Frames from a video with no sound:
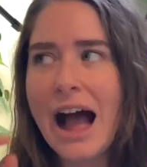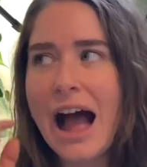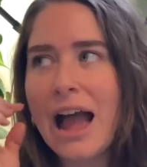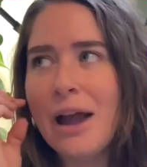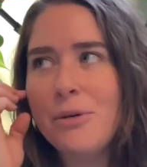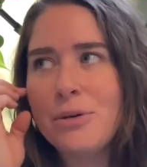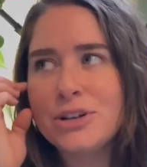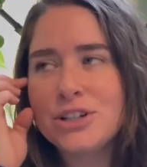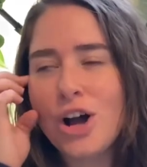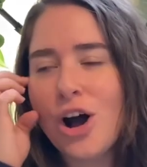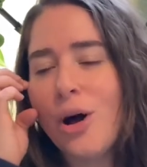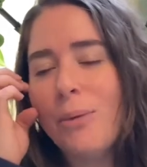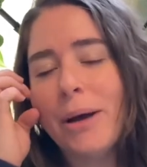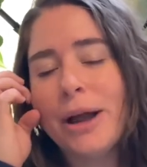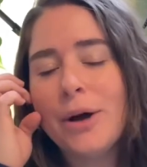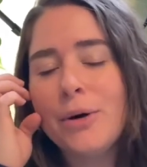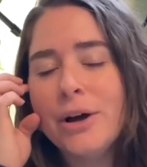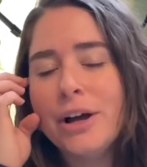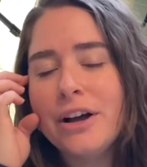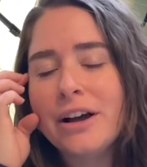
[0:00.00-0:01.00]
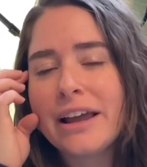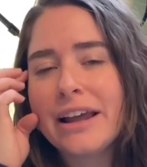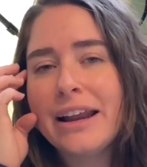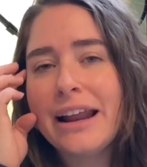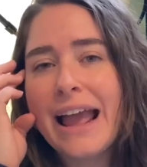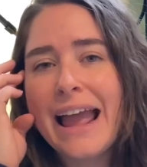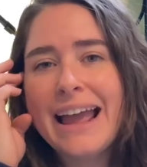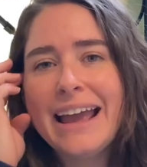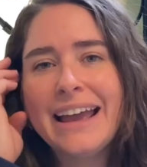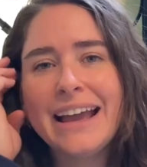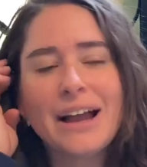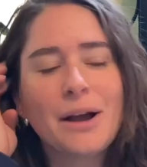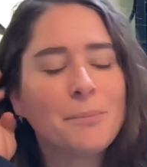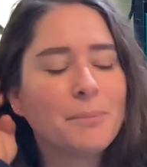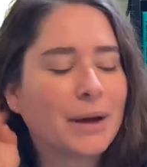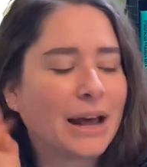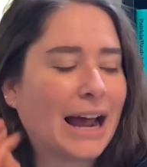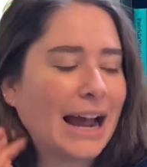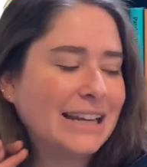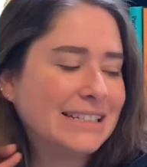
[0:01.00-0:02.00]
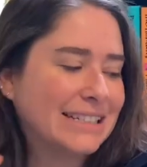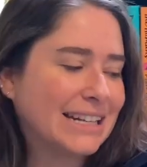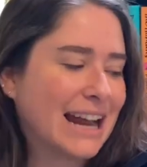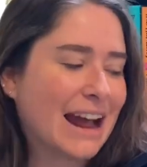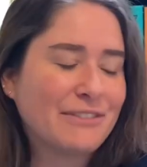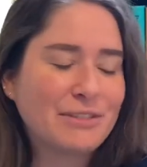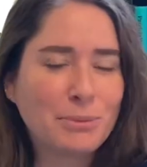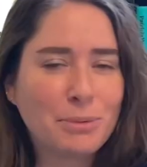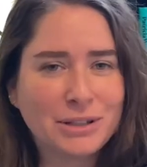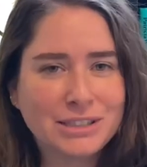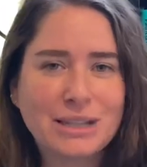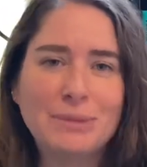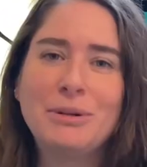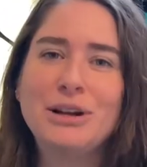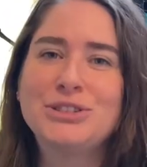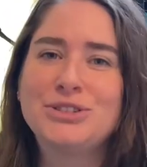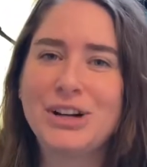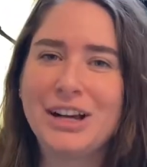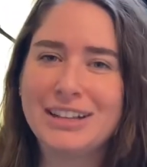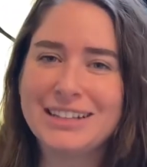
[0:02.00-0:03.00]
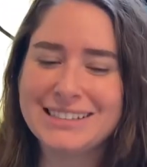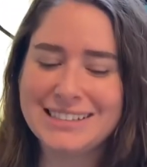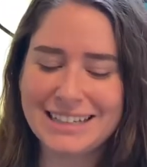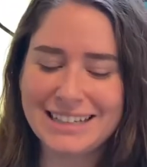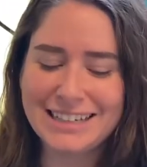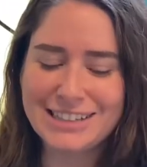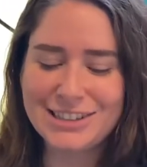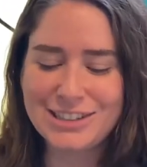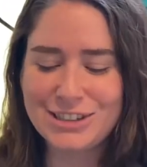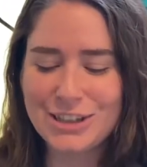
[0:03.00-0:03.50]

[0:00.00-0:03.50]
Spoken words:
I wish all my Hoya could hang, but I did have to put some on trellises,